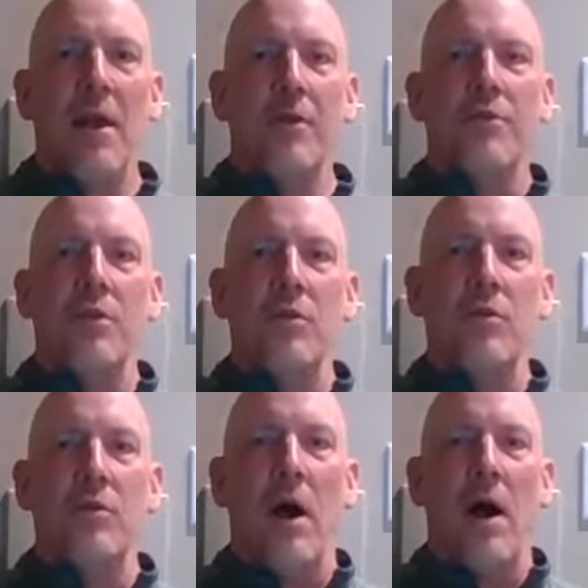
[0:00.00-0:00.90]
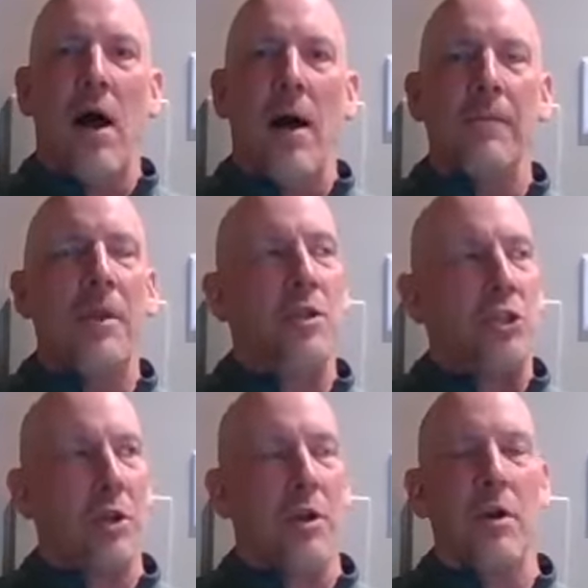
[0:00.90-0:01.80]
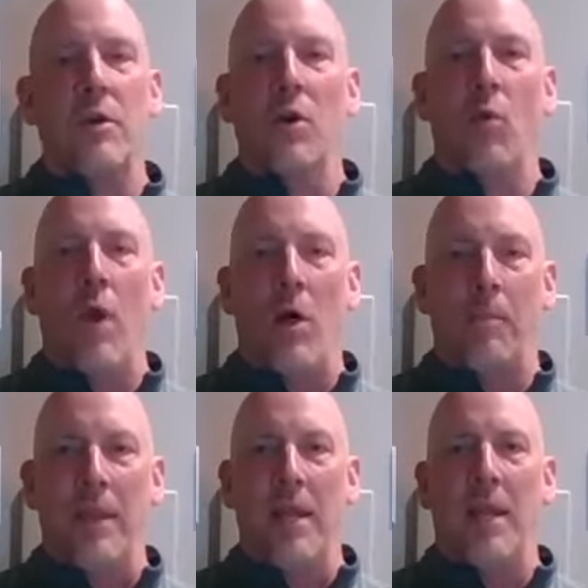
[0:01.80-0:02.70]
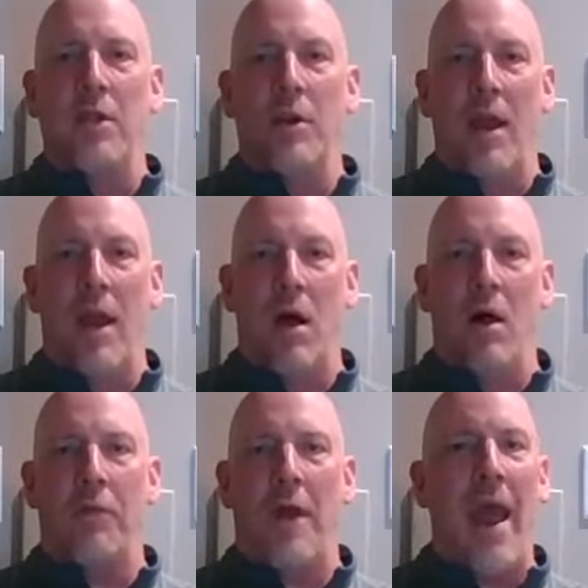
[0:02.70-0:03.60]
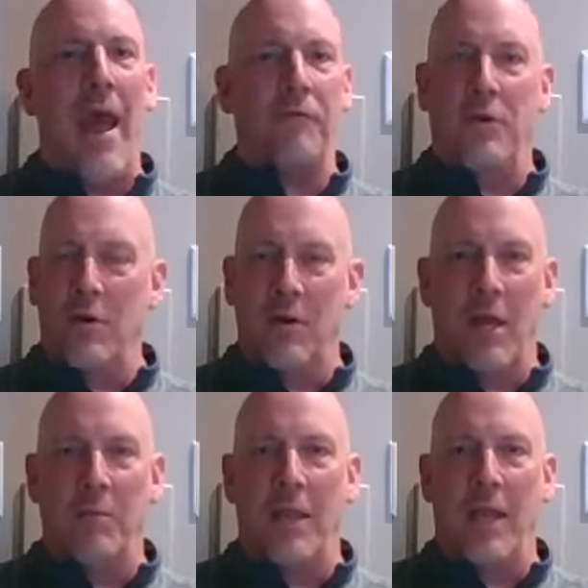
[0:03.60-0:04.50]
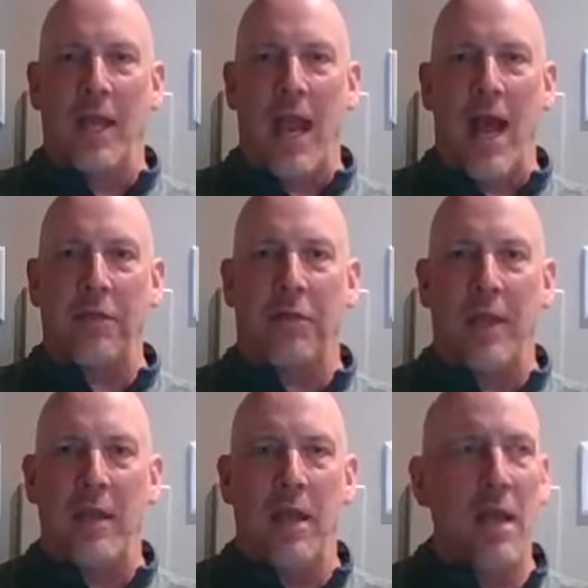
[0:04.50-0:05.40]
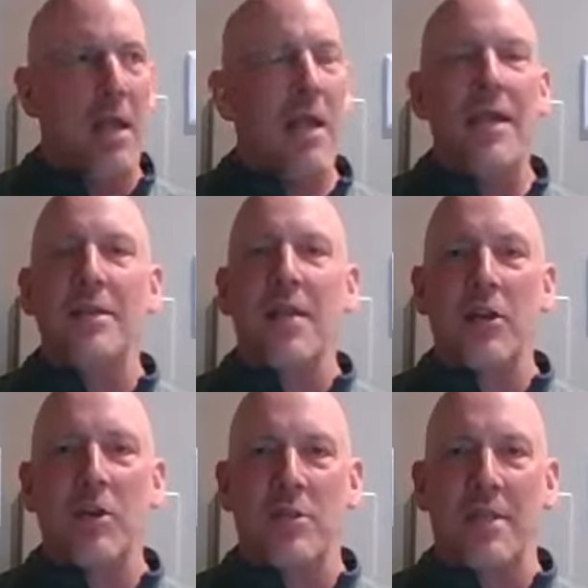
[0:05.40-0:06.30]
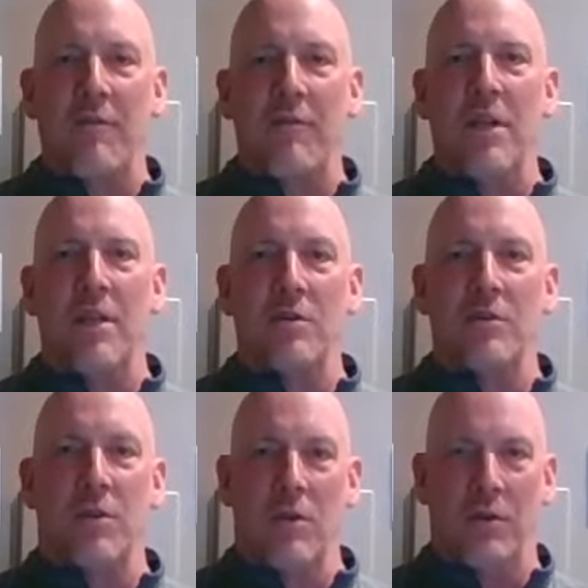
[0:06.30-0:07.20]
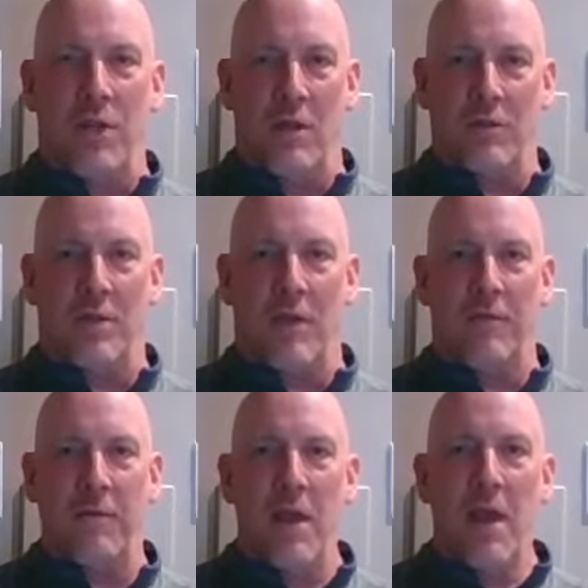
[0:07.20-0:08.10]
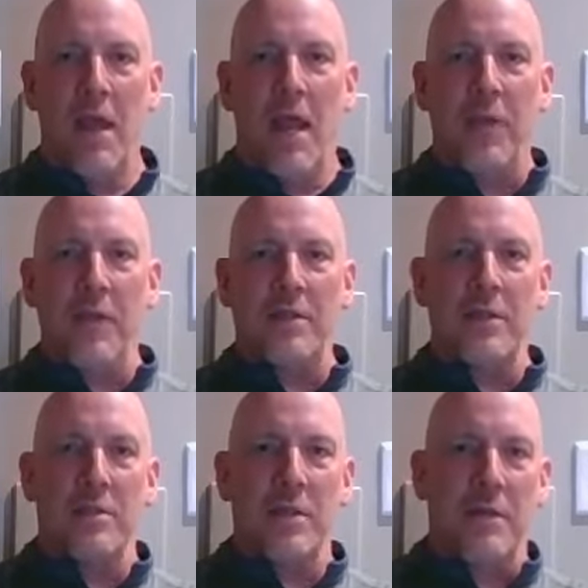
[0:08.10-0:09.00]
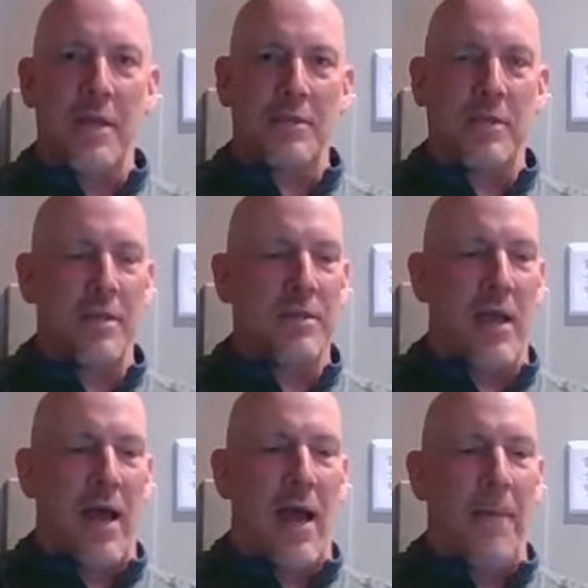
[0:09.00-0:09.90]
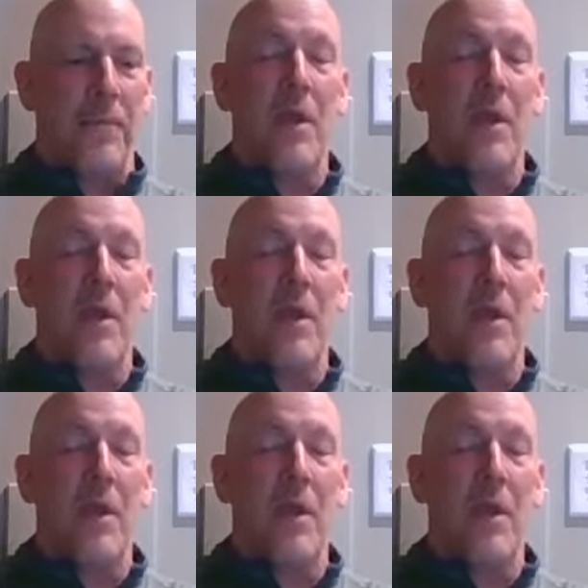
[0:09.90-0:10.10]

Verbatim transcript: to um, ensure your well-being and health after you're done being an athlete until you're 70 years old joseph and this is this is uh,